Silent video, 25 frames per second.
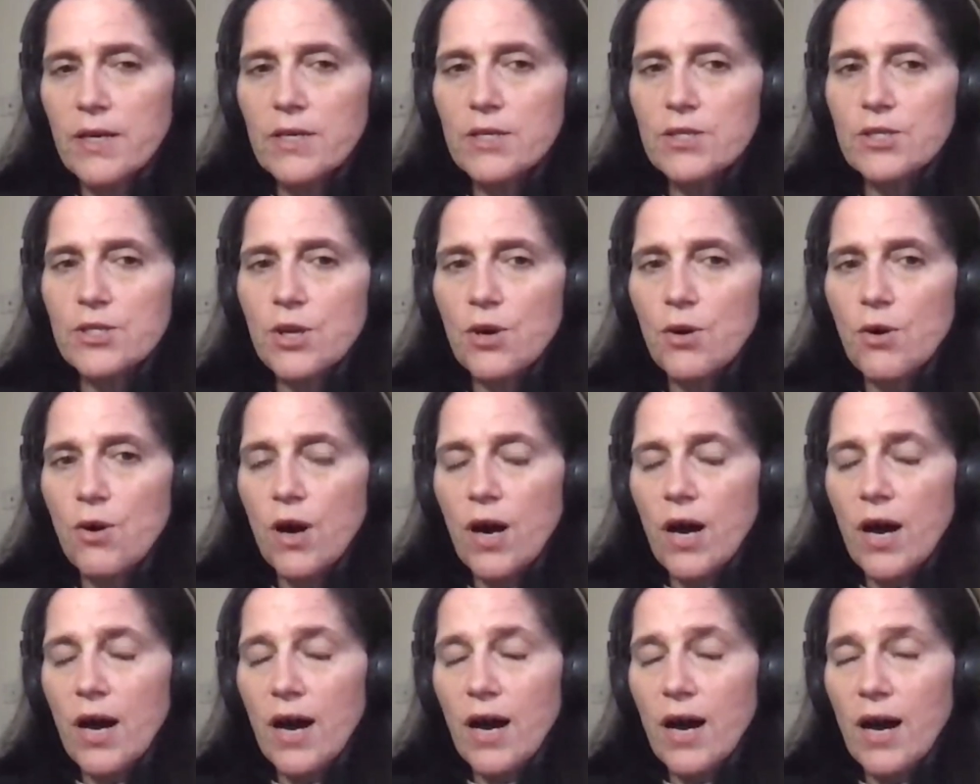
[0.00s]

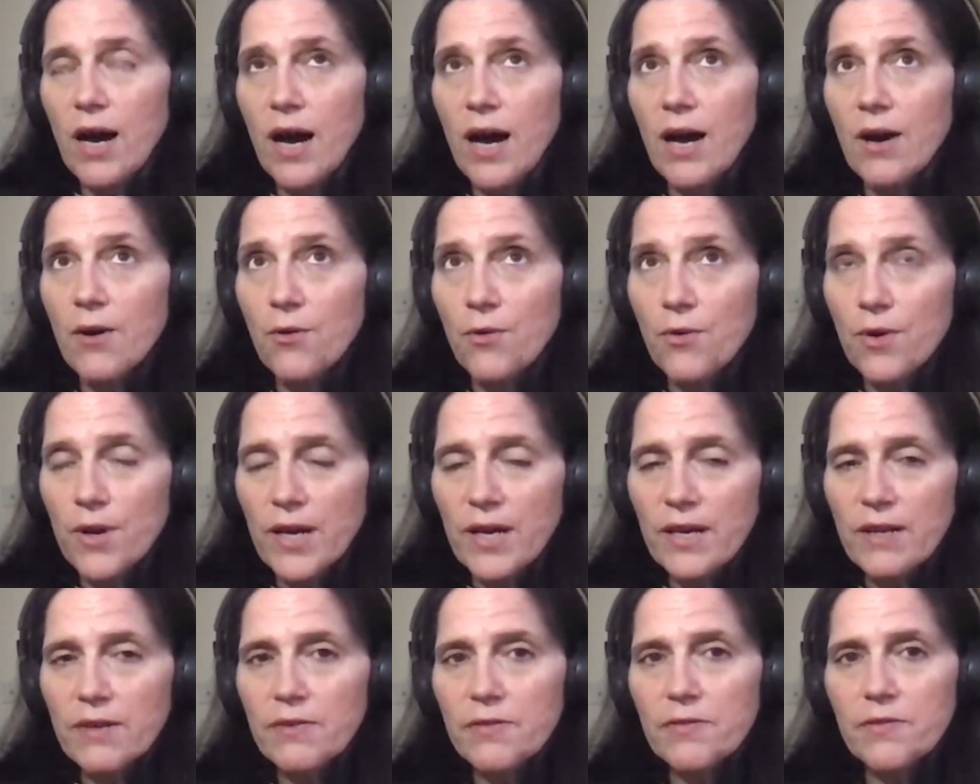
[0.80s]
So I
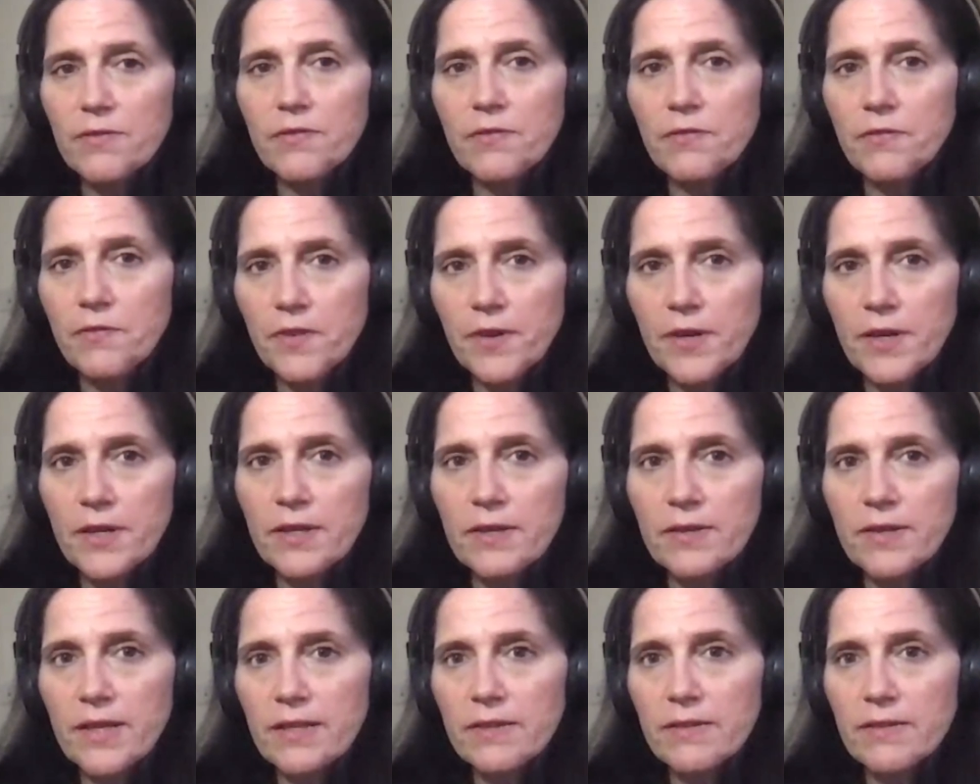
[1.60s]
really
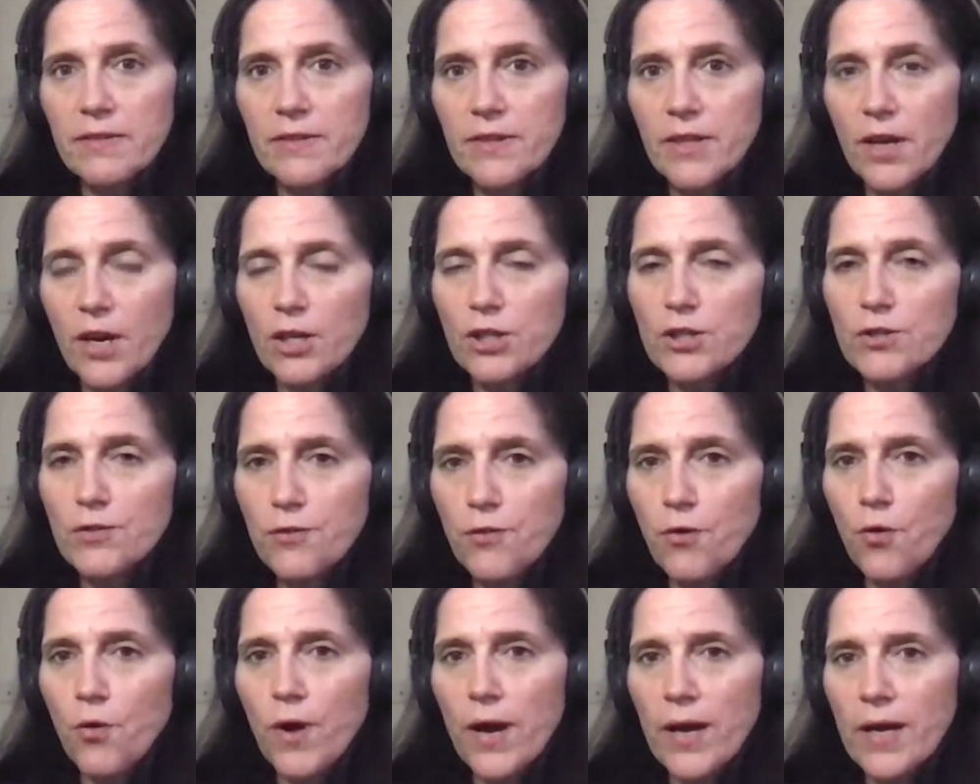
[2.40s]
feel that those
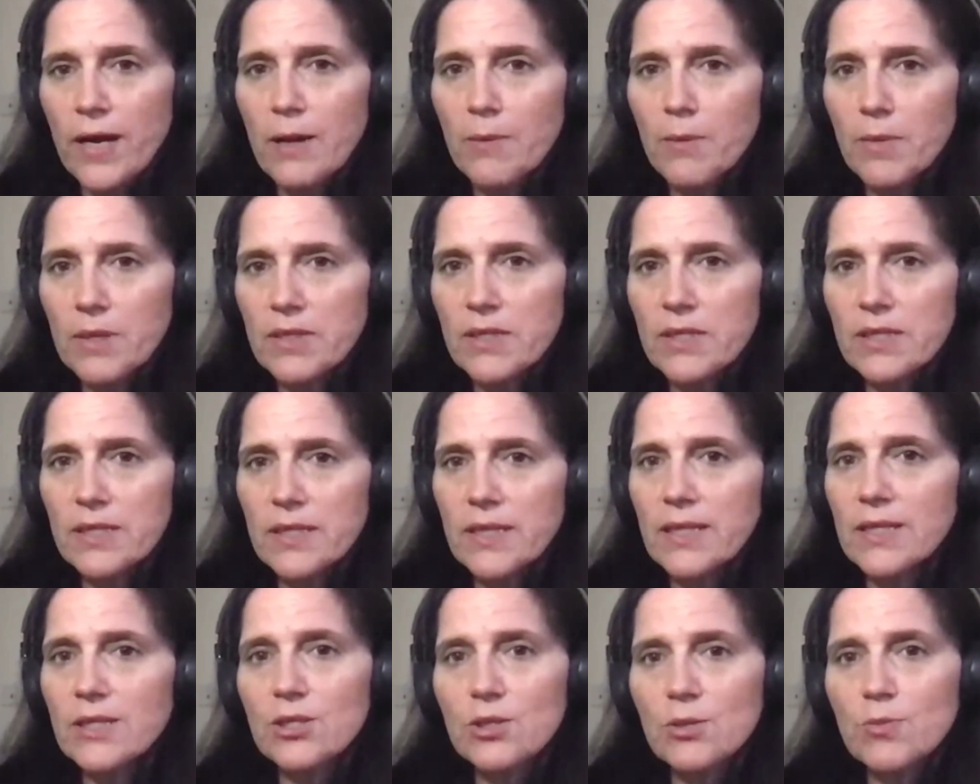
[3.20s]
4 elements
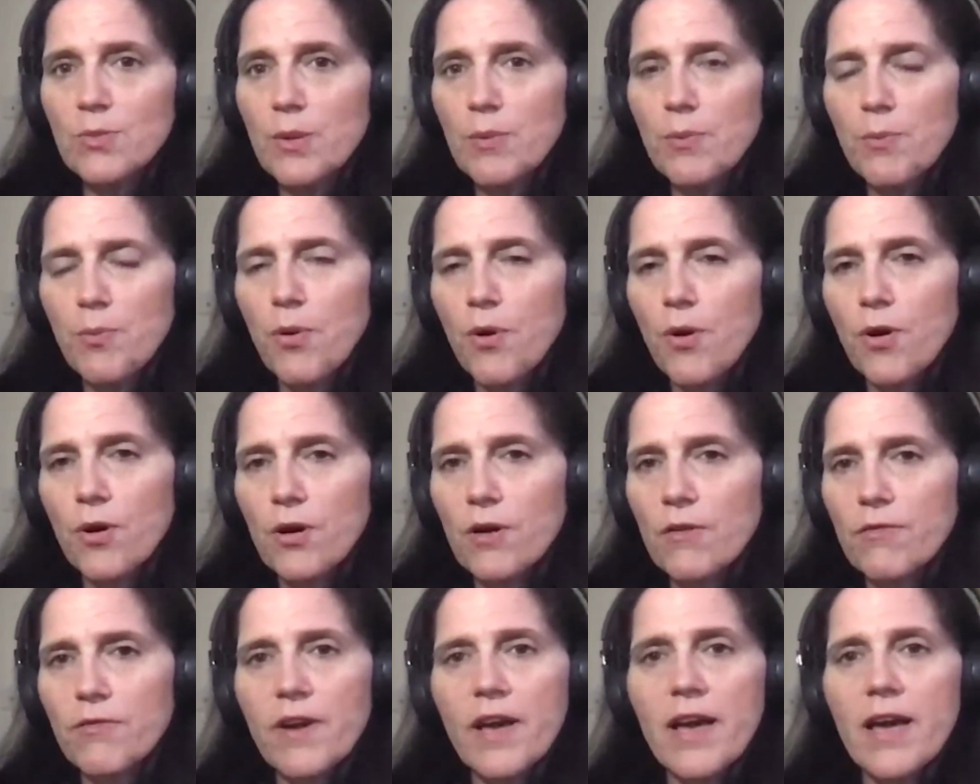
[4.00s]
needs to be
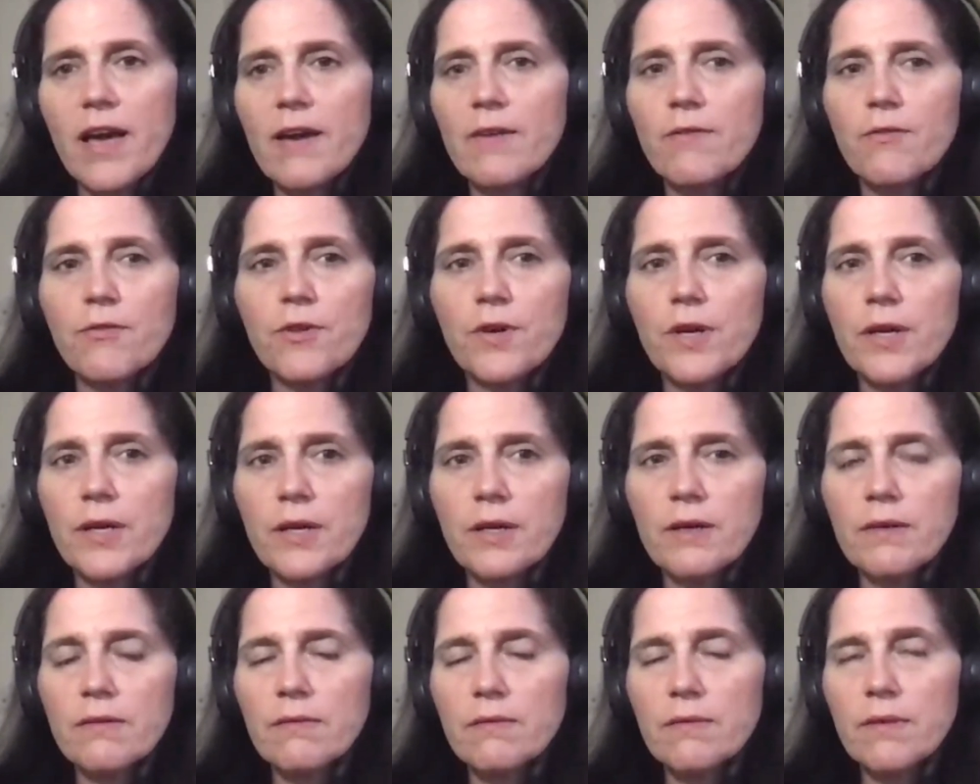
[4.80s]
part of
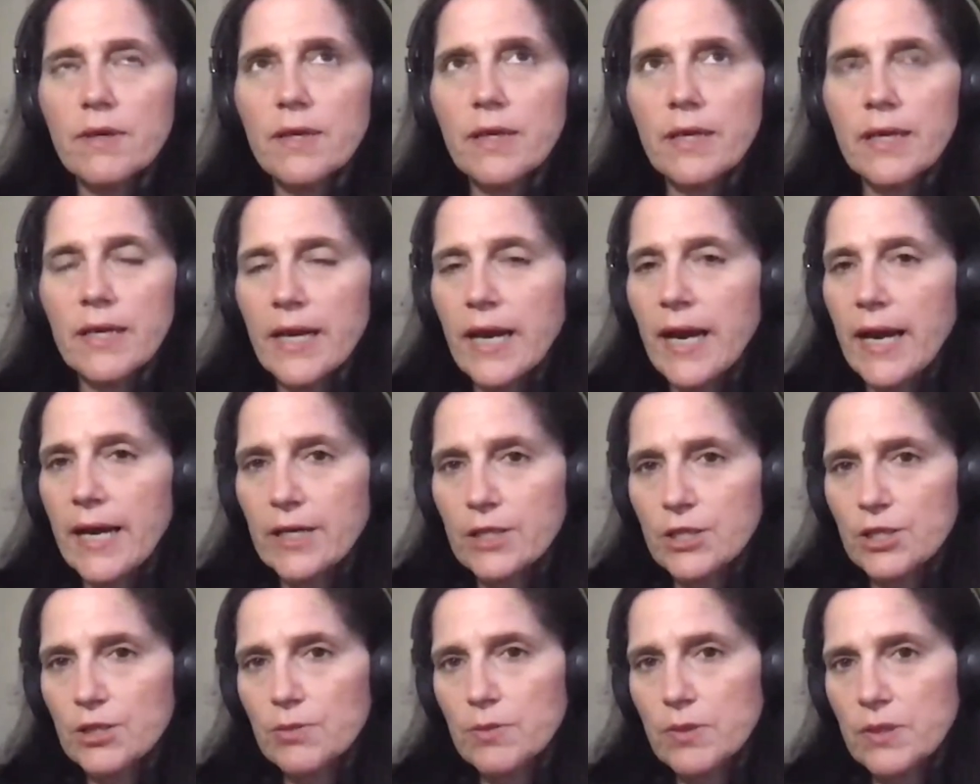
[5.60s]
every
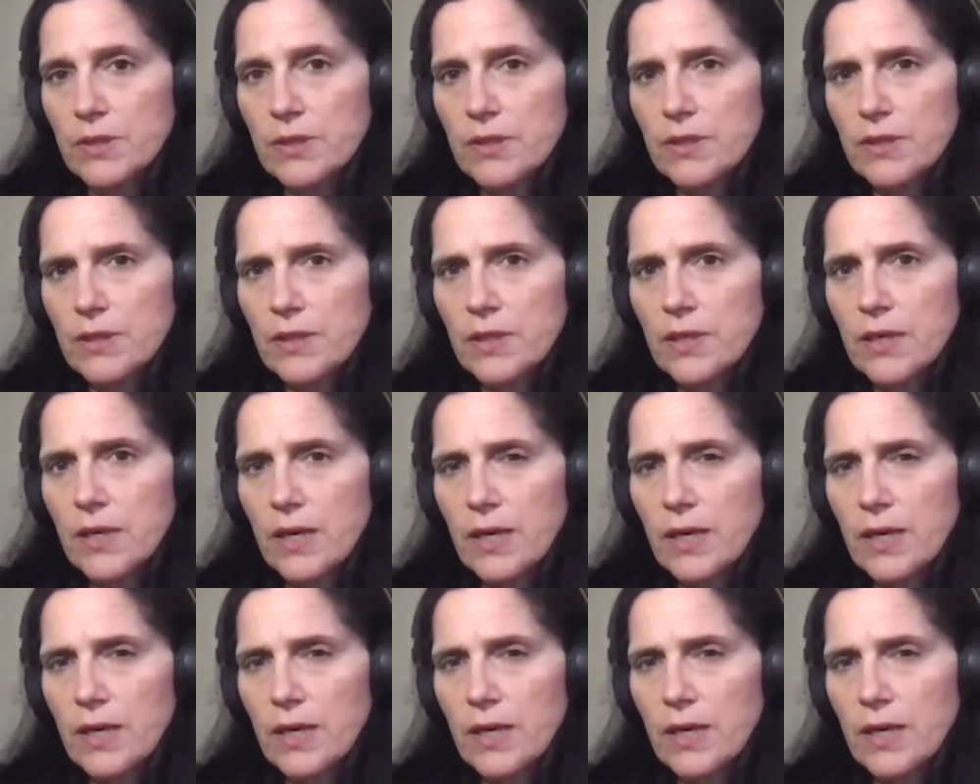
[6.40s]
engagement.